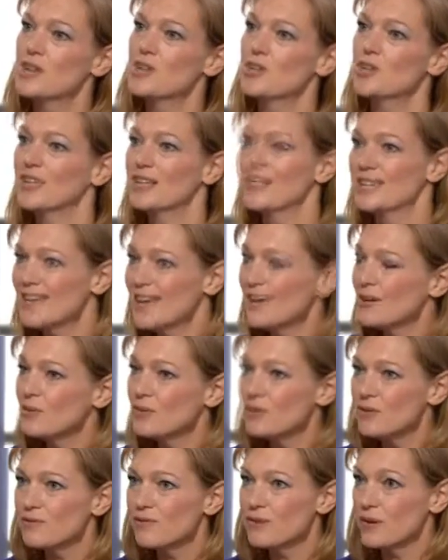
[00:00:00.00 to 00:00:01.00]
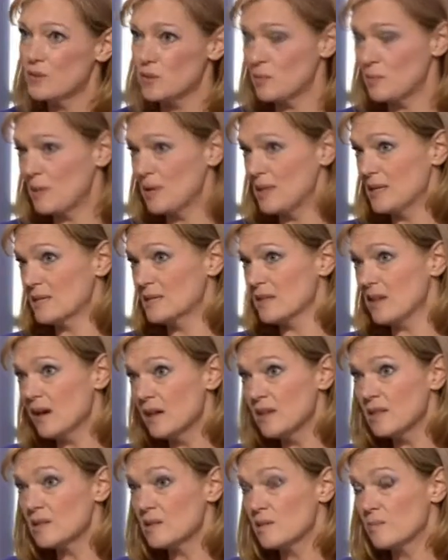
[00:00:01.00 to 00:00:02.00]
she can get on the phone to Peter's
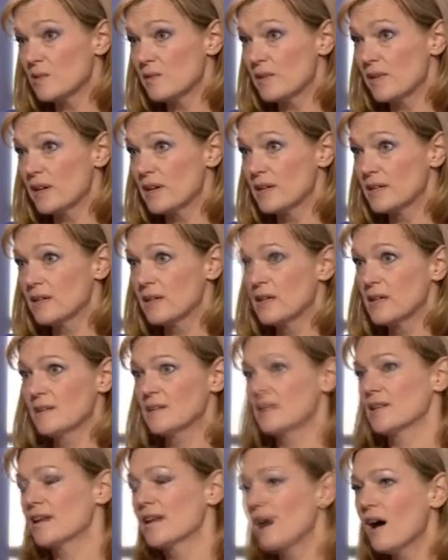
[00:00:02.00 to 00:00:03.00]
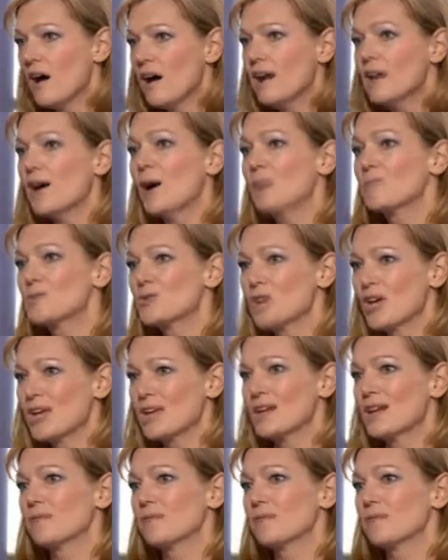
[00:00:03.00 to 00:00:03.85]
ISA provider and say, "Hi, I'm Jane.